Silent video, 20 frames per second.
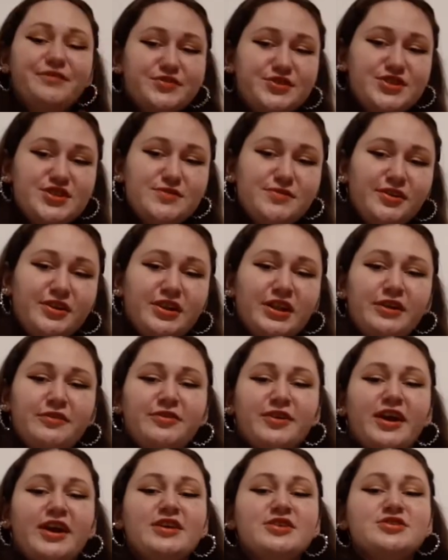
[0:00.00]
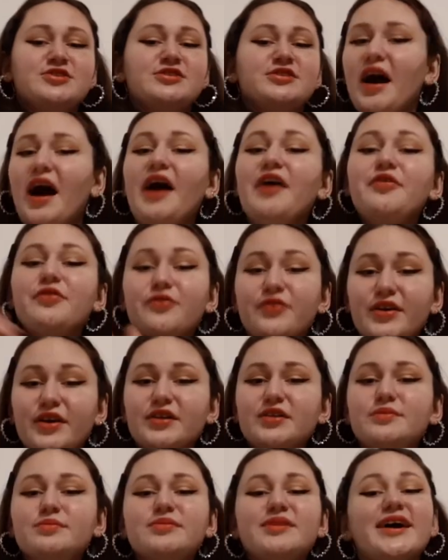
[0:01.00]
Just for clarification, I
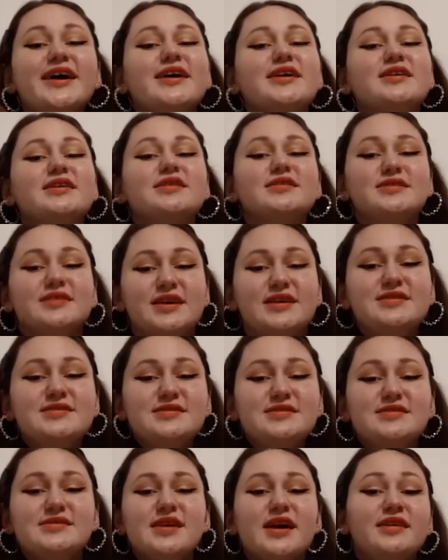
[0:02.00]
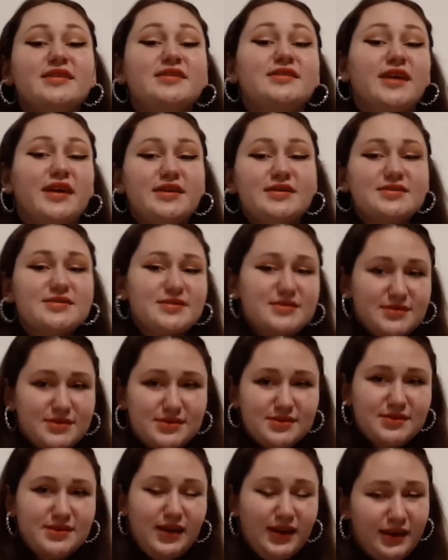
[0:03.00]
filmed, like, this and the next
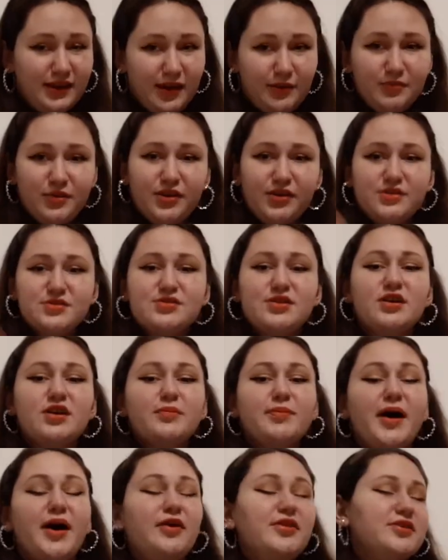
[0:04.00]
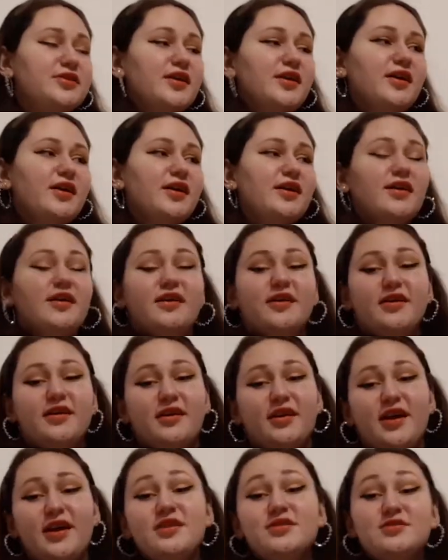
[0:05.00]
thing I'm gonna talk about
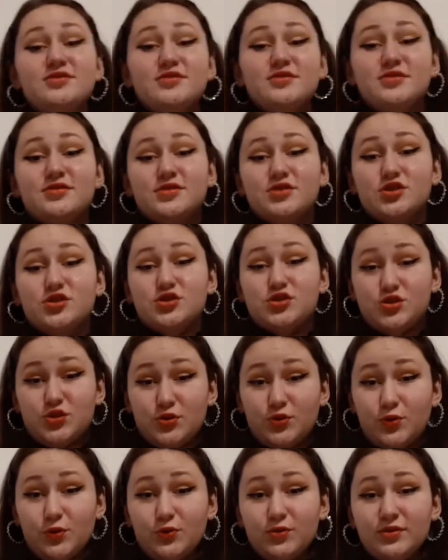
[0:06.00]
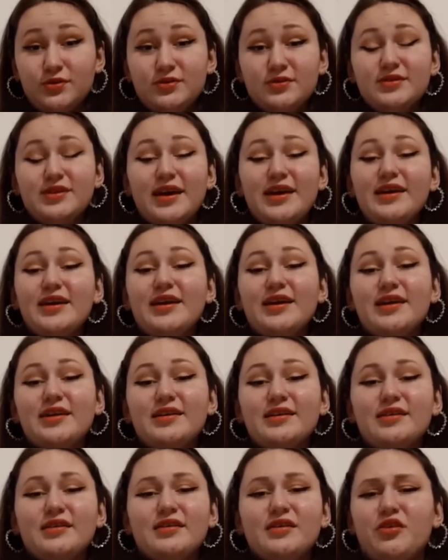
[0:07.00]
in June,
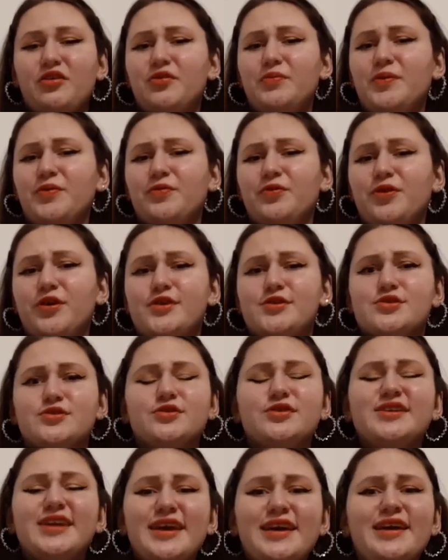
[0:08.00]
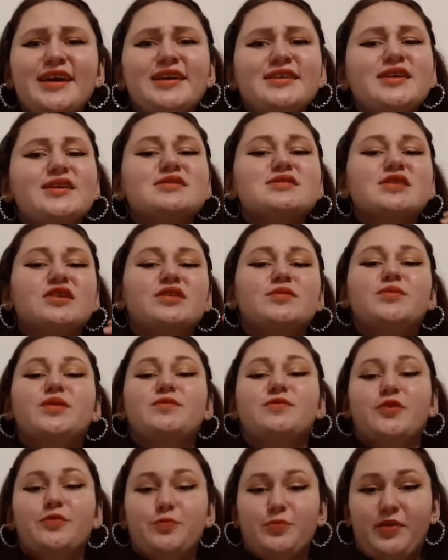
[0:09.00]
thinking that it's gonna be
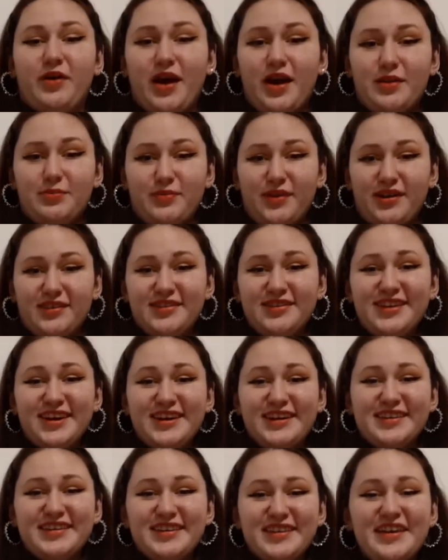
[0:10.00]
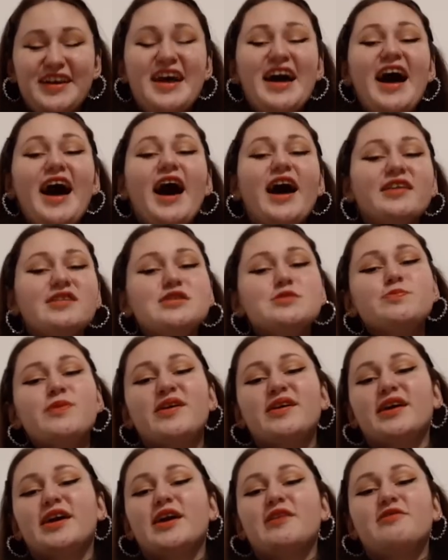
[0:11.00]
for Pride Month. At this
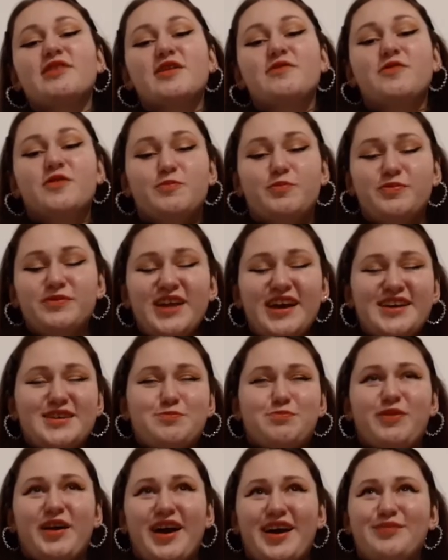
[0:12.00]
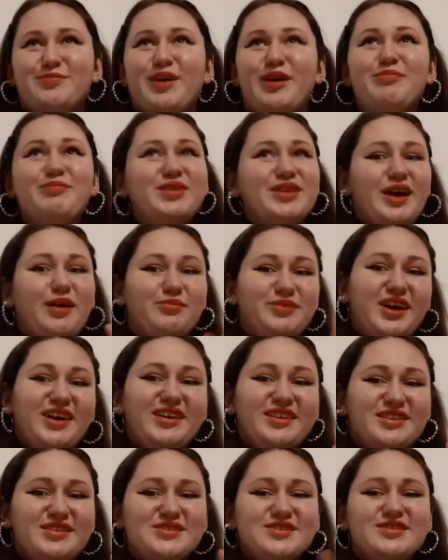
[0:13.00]
point, I can wait for next Pride Month, but I'm not
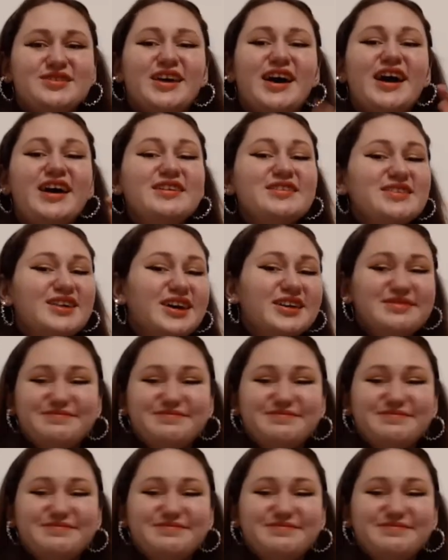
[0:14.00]
gonna do that.